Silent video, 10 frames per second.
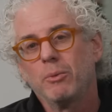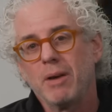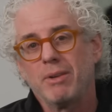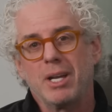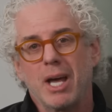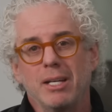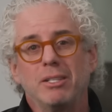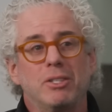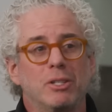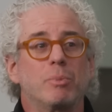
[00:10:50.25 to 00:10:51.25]
We have a
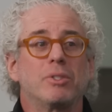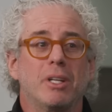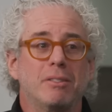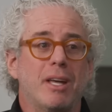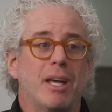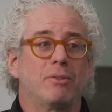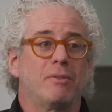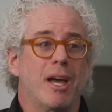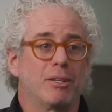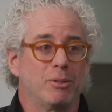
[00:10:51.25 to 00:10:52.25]
96% yep.
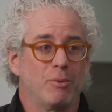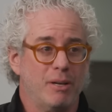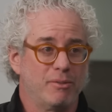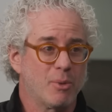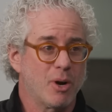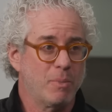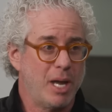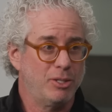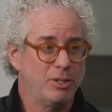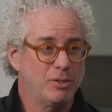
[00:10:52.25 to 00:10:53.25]
satisfaction rate from our
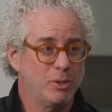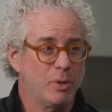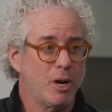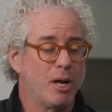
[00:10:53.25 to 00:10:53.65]
patients who are